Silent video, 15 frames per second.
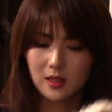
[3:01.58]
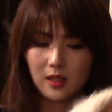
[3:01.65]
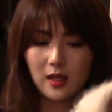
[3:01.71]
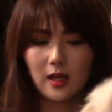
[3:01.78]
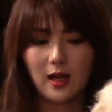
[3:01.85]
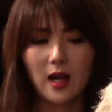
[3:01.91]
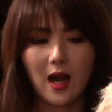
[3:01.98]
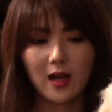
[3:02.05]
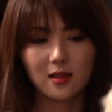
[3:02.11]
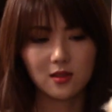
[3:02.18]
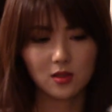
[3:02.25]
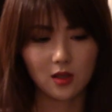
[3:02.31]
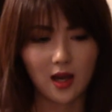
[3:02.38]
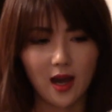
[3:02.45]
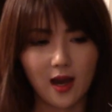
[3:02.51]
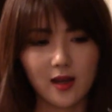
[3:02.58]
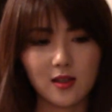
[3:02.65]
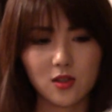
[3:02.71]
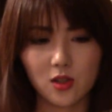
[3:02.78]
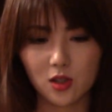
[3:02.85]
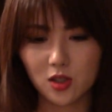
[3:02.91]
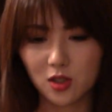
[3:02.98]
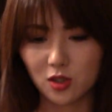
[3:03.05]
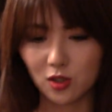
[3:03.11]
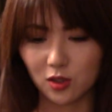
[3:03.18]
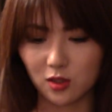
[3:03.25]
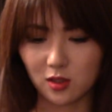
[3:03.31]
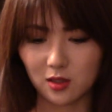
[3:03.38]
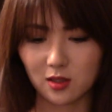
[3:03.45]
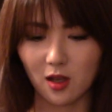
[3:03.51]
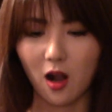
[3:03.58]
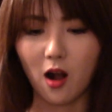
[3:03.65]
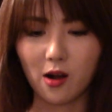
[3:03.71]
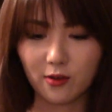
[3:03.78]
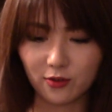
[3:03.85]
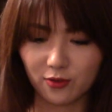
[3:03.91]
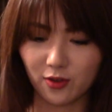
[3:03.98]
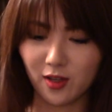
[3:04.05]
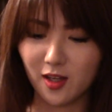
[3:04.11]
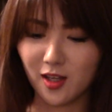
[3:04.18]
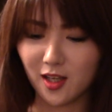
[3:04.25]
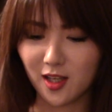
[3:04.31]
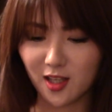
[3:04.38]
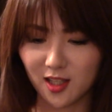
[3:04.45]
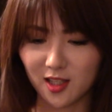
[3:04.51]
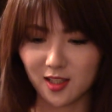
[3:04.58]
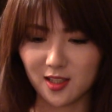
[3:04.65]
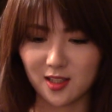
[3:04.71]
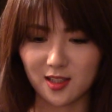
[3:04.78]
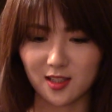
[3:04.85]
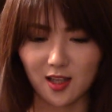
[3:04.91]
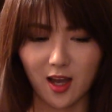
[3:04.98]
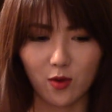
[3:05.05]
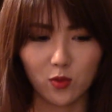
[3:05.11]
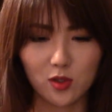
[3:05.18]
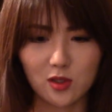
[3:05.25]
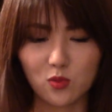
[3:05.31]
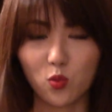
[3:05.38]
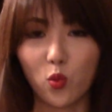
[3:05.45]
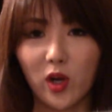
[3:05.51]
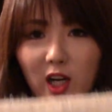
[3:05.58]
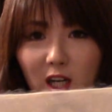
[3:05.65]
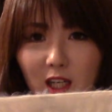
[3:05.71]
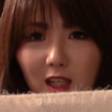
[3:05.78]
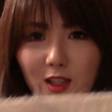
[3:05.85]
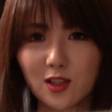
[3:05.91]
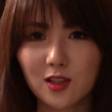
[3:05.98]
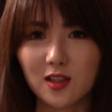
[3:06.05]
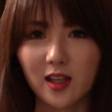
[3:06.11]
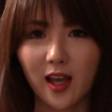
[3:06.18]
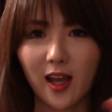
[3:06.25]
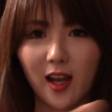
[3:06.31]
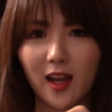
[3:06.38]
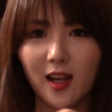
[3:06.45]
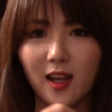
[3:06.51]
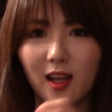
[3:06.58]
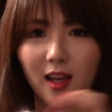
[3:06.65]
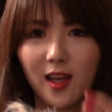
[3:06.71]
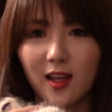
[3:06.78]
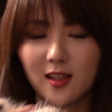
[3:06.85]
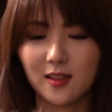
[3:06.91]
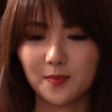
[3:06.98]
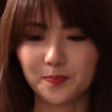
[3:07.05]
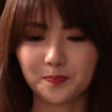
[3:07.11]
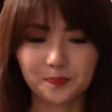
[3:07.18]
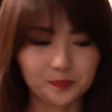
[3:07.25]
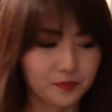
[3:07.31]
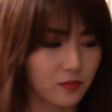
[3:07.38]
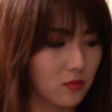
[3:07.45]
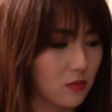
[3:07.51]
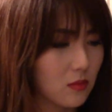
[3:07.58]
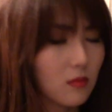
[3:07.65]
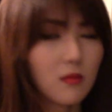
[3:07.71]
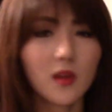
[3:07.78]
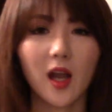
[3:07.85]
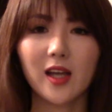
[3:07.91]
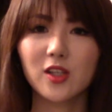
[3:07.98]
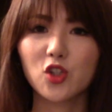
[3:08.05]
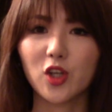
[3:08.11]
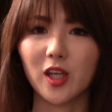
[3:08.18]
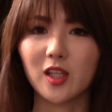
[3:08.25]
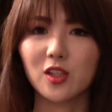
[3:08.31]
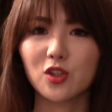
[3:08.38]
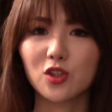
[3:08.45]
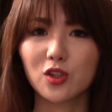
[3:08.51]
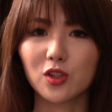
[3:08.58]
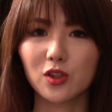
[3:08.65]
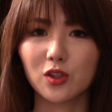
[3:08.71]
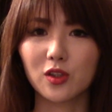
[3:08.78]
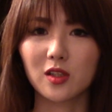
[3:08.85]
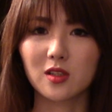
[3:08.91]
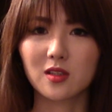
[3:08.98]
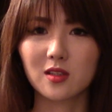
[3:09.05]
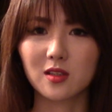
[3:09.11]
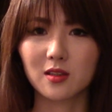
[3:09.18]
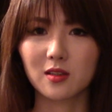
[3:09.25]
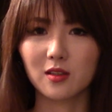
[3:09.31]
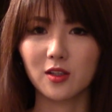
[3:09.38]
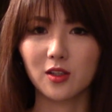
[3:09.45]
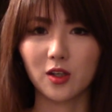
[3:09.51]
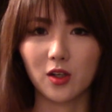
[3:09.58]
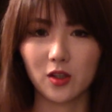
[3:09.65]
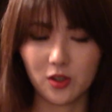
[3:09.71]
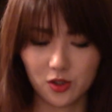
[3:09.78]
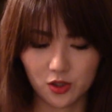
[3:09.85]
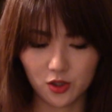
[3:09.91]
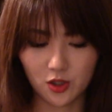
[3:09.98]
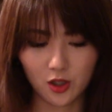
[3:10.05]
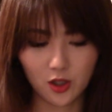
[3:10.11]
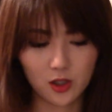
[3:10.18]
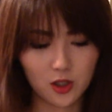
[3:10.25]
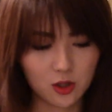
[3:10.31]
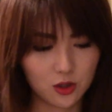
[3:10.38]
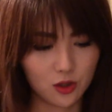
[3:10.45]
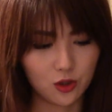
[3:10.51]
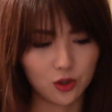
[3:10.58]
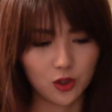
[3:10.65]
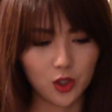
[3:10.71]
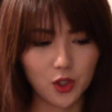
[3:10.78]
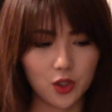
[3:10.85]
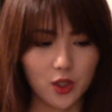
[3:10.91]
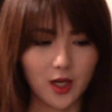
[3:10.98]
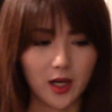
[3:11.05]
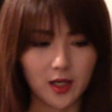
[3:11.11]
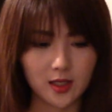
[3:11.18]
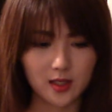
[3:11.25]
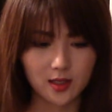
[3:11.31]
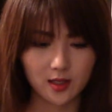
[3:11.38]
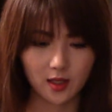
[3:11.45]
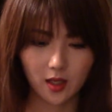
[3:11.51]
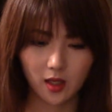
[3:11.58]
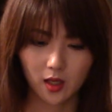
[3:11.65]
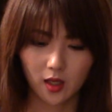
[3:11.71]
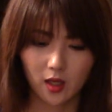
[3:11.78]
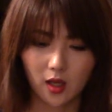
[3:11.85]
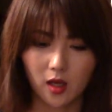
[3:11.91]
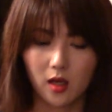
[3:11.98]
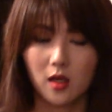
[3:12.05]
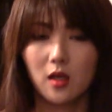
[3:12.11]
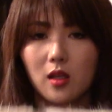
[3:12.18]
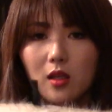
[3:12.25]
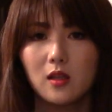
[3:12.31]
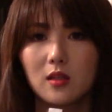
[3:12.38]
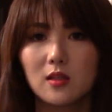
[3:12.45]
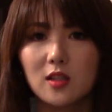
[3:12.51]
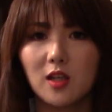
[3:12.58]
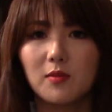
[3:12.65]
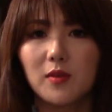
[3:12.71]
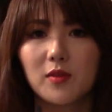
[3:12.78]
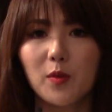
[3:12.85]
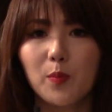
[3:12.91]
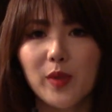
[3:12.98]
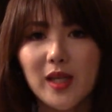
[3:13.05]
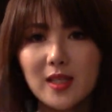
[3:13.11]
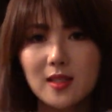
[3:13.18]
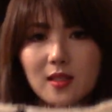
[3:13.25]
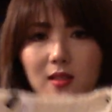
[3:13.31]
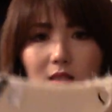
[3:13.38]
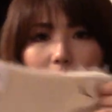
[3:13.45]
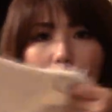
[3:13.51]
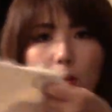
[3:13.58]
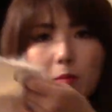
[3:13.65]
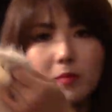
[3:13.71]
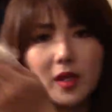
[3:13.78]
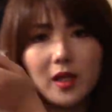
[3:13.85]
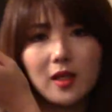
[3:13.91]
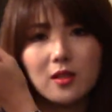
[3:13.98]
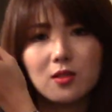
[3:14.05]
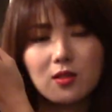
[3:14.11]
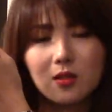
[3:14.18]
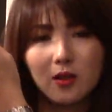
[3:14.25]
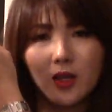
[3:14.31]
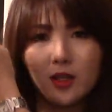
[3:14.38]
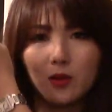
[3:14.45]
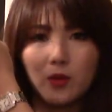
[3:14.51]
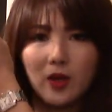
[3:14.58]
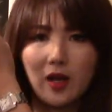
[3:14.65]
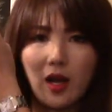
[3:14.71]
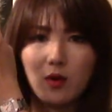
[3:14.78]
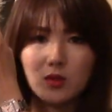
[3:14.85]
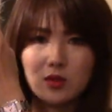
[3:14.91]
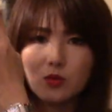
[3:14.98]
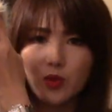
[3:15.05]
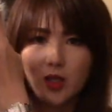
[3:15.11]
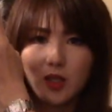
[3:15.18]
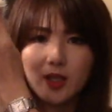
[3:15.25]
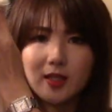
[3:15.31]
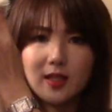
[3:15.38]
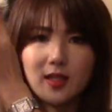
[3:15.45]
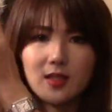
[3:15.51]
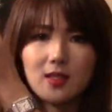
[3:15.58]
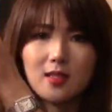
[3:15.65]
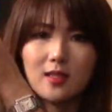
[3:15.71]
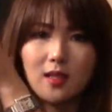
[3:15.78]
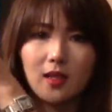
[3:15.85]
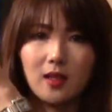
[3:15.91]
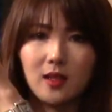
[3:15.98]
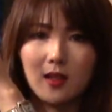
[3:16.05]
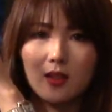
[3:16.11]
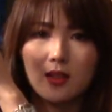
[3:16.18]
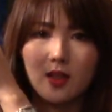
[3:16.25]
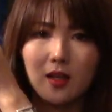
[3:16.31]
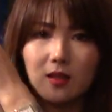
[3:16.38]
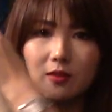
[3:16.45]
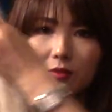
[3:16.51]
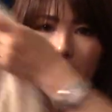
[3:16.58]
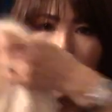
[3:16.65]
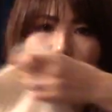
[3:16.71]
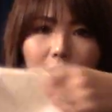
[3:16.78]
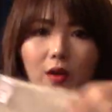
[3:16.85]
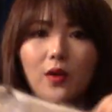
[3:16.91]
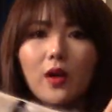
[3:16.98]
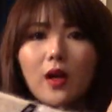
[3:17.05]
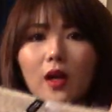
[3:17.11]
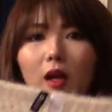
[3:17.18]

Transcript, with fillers: that I got, I just took this off because I was wearing it today, and I changed to this shirt to show you guys some of the pieces on me. So anyway, I was wearing this in the other video.